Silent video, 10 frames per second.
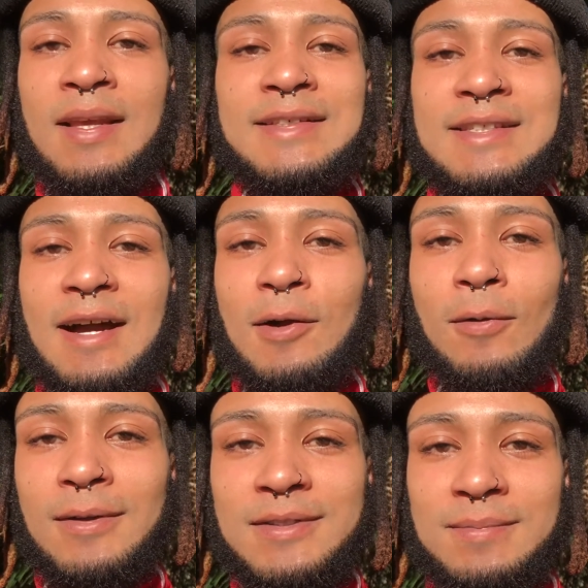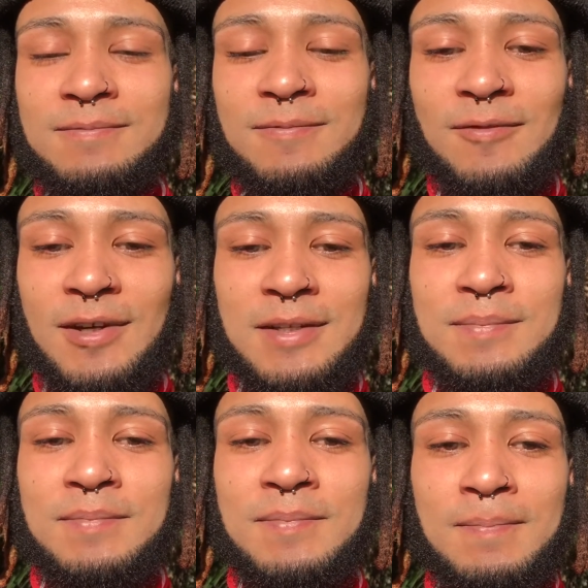It's not cool to
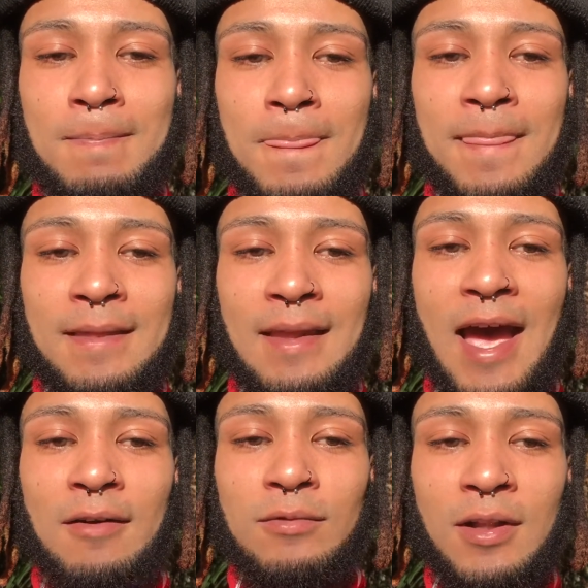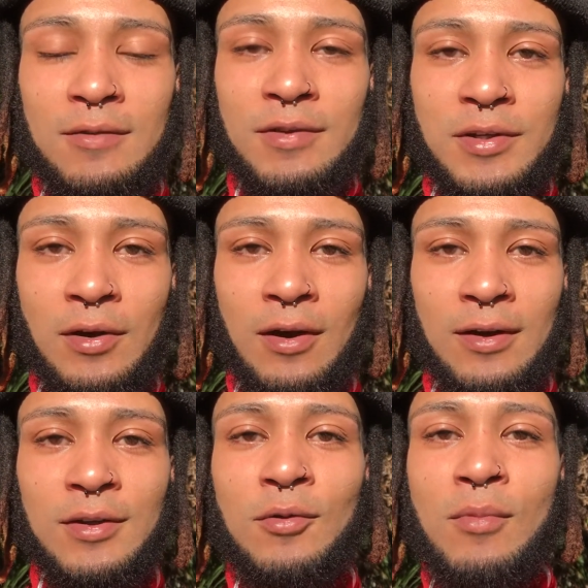fucking have love in your
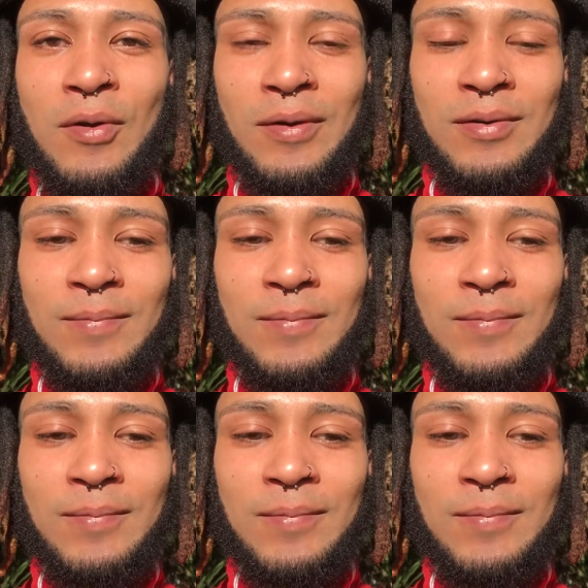heart no more.